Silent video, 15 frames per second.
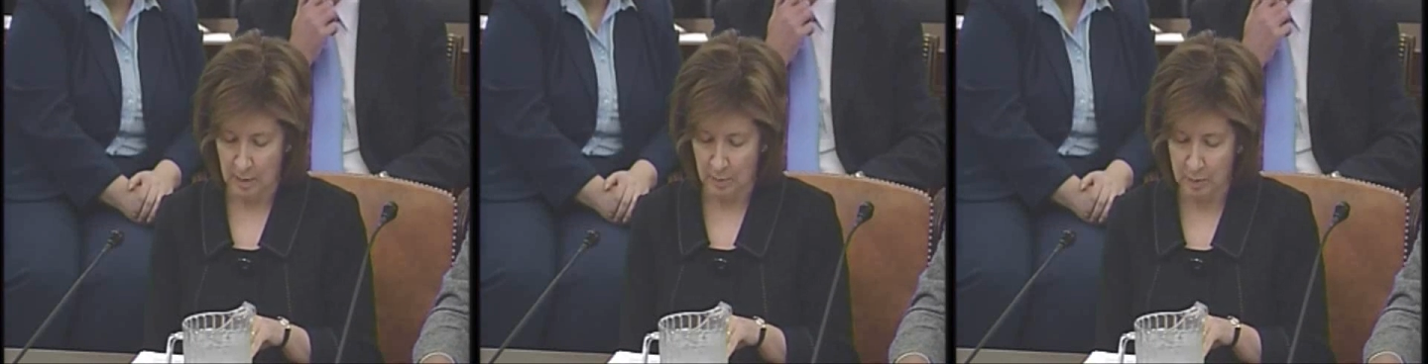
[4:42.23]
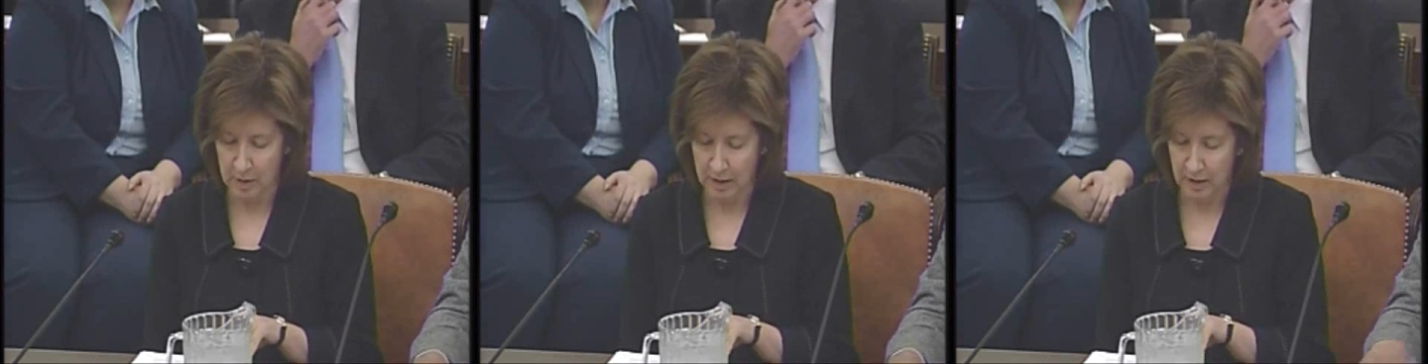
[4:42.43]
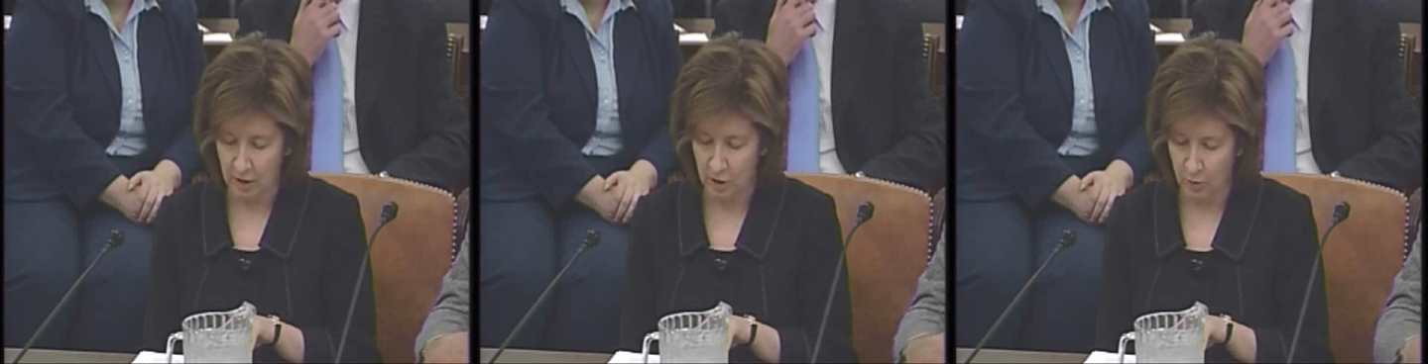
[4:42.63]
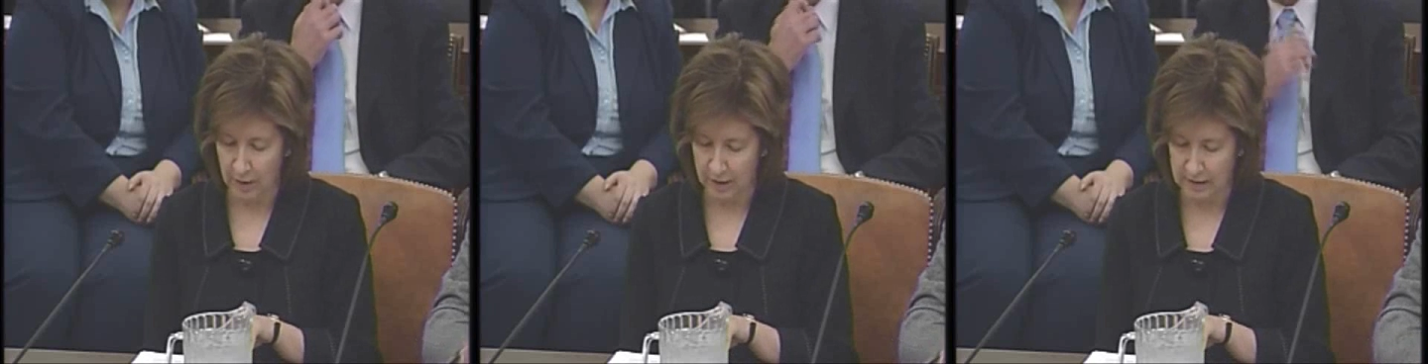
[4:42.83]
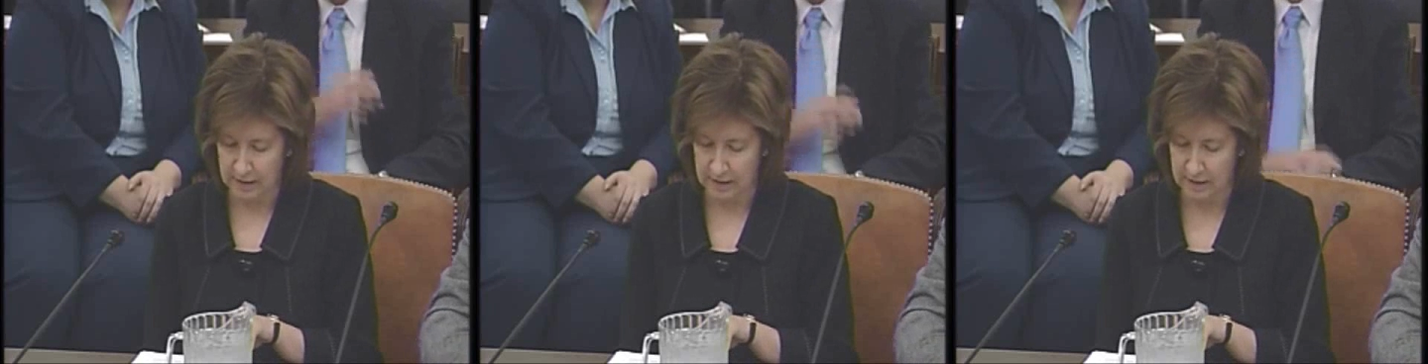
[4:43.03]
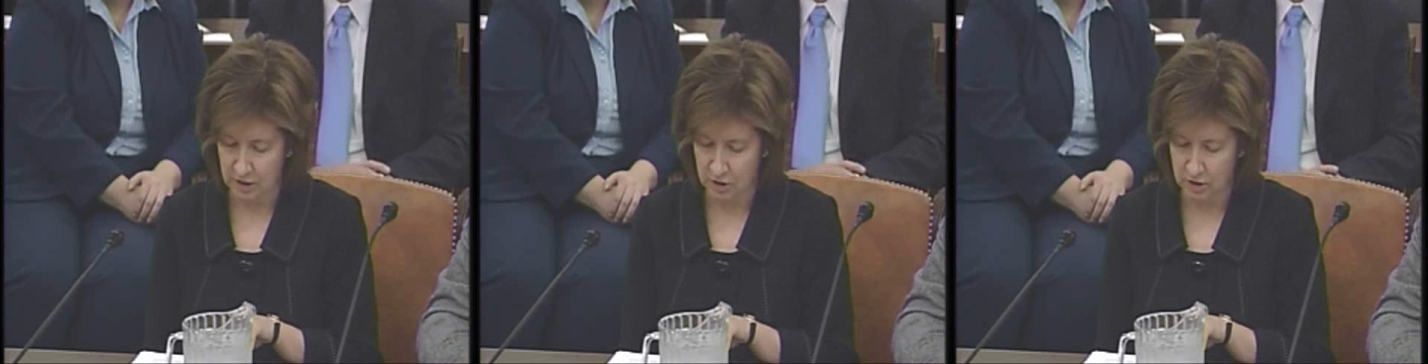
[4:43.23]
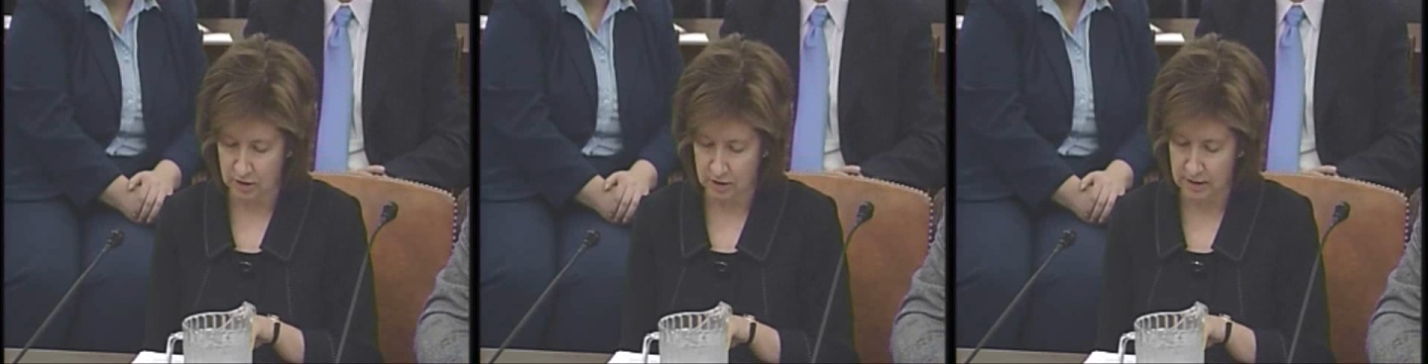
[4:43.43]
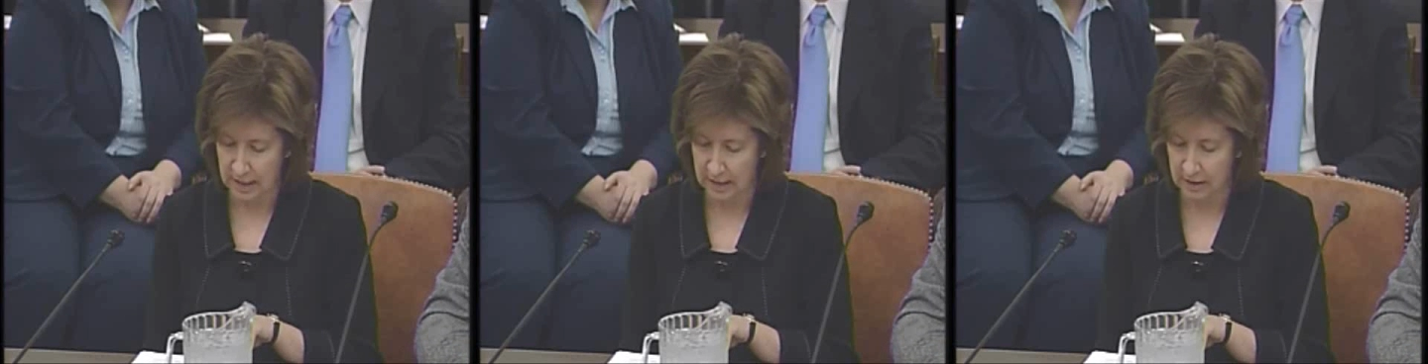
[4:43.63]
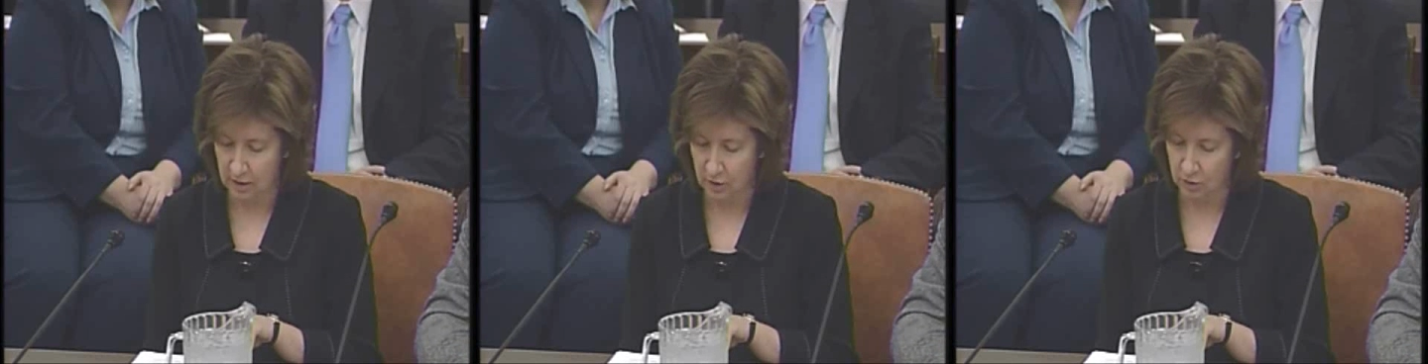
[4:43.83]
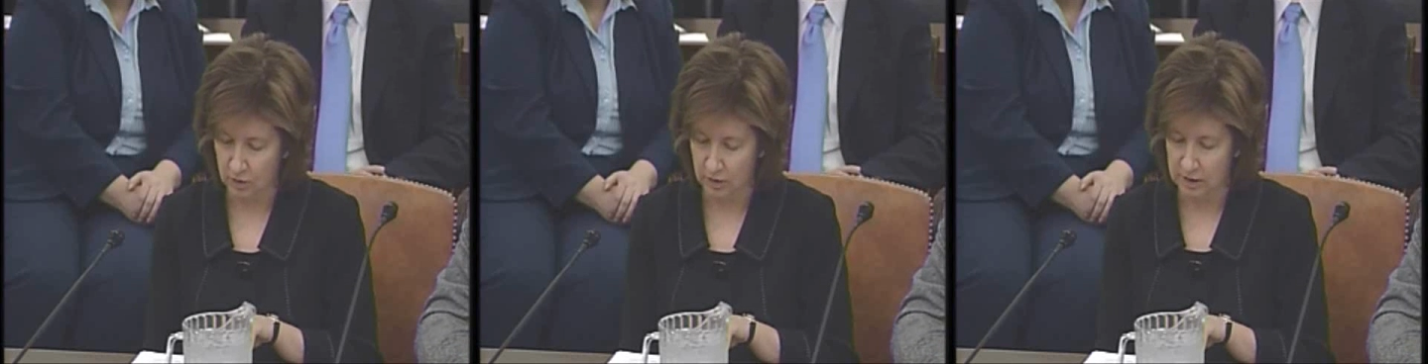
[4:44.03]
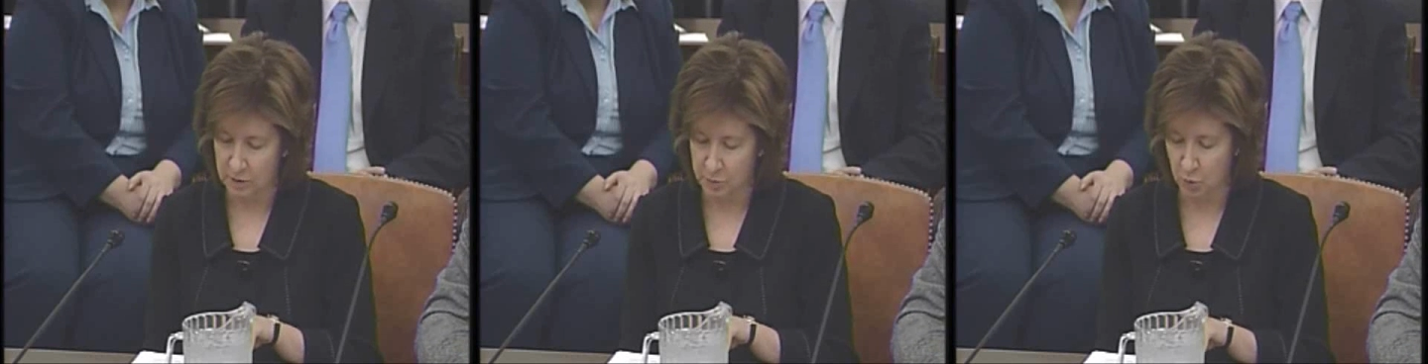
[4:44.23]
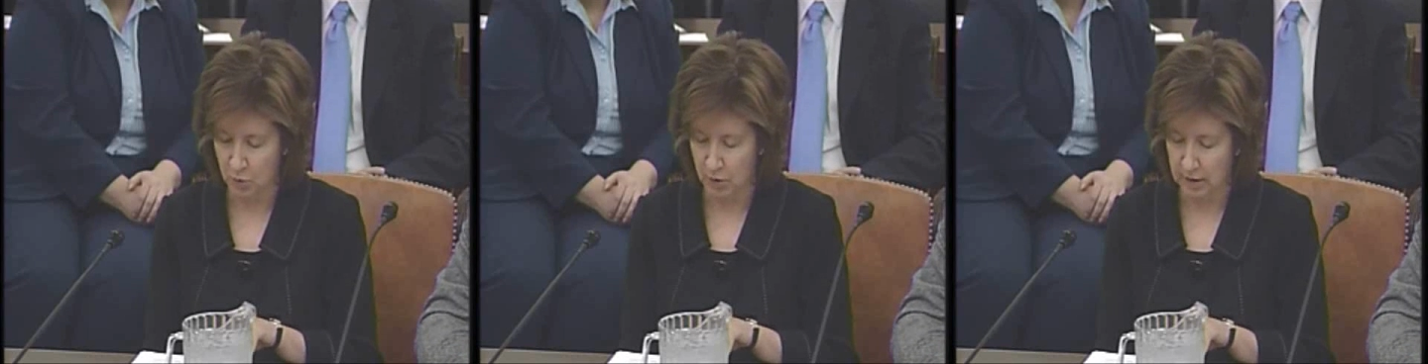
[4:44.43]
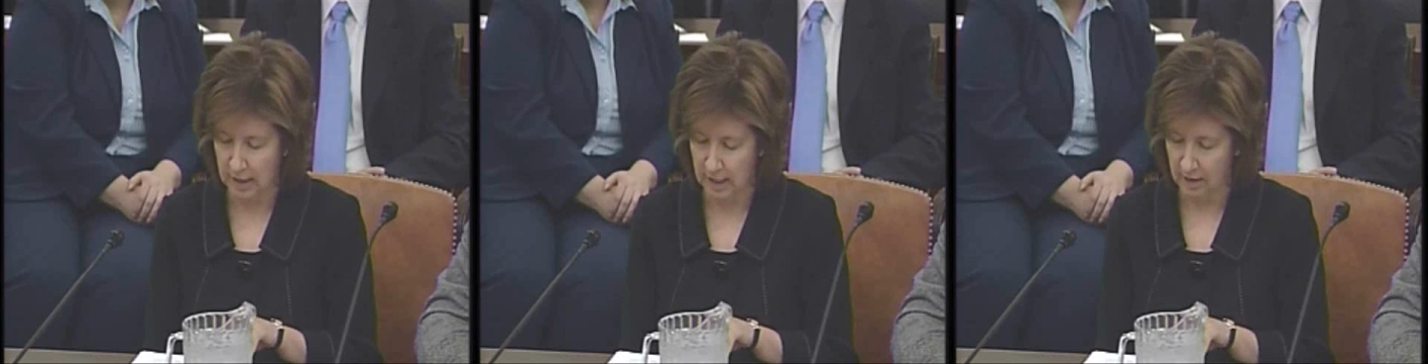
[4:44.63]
by making correct decisions at the earliest point